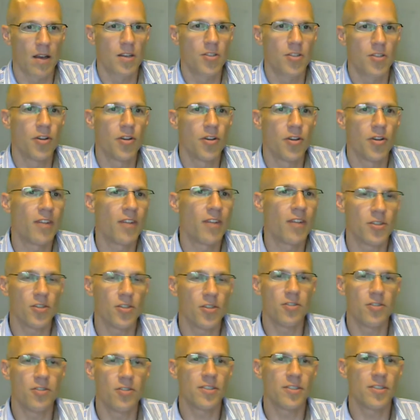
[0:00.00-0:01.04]
Do you have any
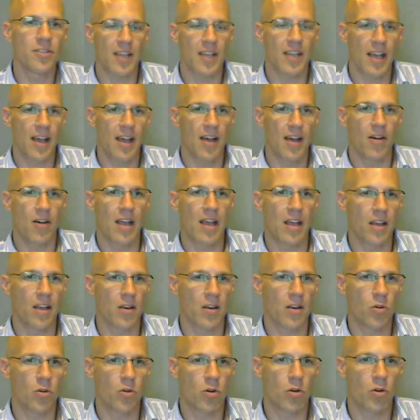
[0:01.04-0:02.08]
students
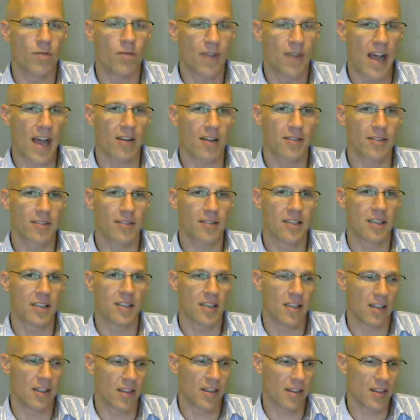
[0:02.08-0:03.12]
and or
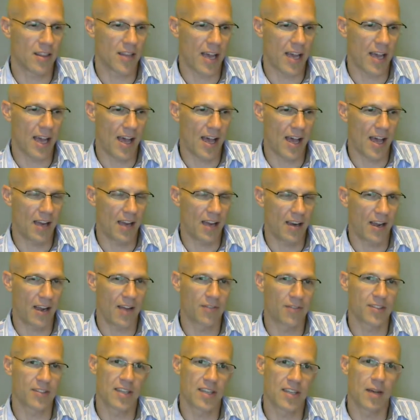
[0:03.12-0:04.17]
faculty that
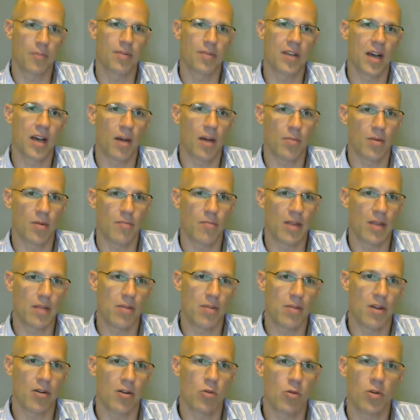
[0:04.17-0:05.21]
have stepped up and
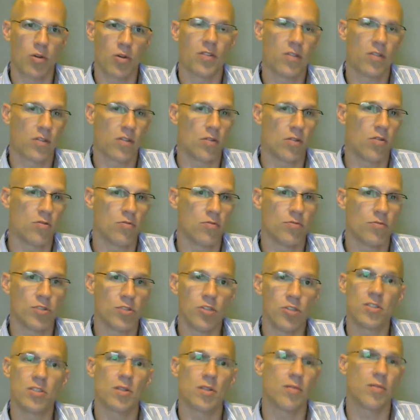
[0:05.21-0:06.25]
maybe are going to
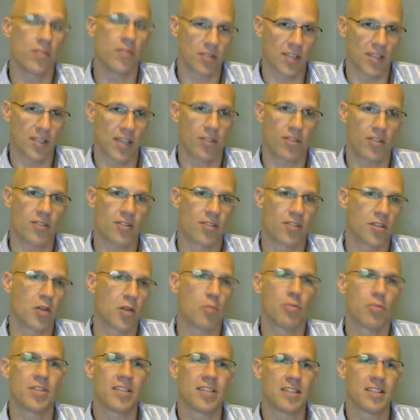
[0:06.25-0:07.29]
do some of your sessions or
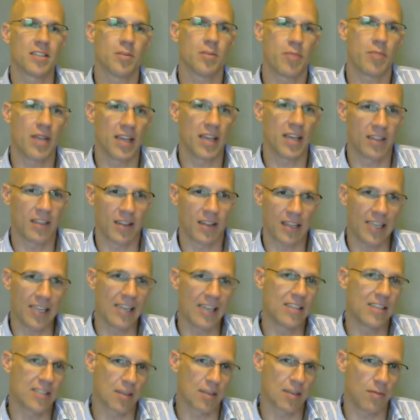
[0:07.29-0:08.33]
participate in
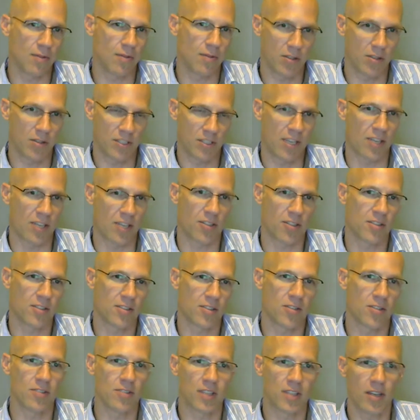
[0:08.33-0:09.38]
leading some of those sessions?
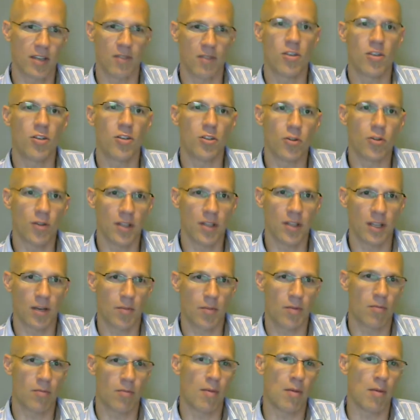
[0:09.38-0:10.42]
So instead of you doing
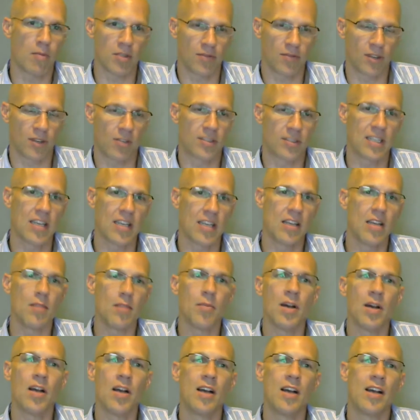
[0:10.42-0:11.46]
them and members of your
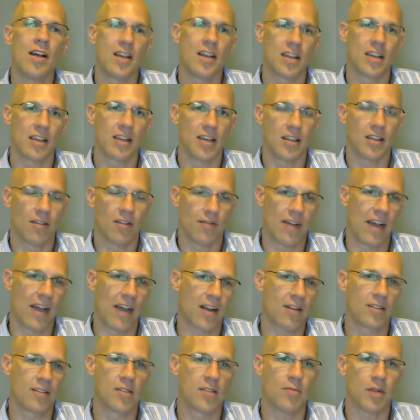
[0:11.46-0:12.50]
team, getting the
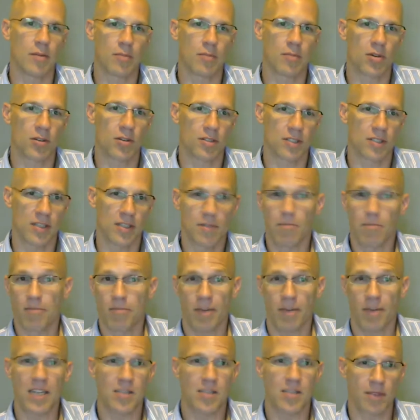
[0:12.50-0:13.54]
faculty members and
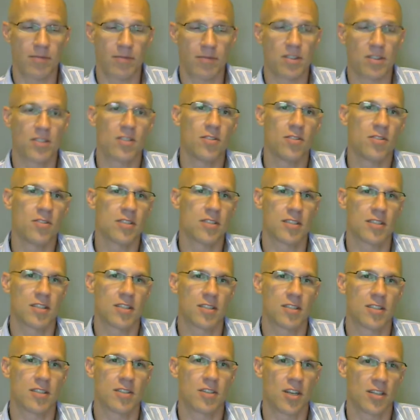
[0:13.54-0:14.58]
possibly even the students, as I
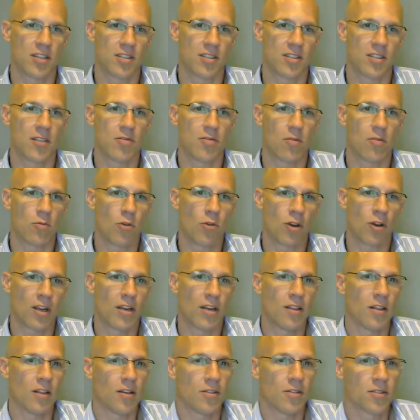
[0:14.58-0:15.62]
suggested, working
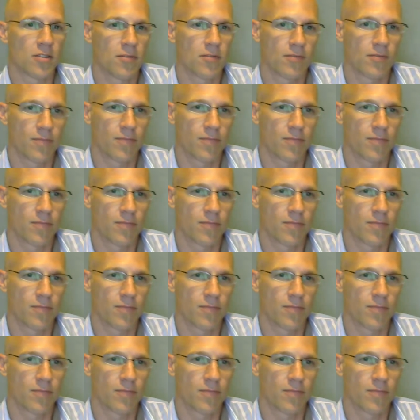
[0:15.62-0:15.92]
in those?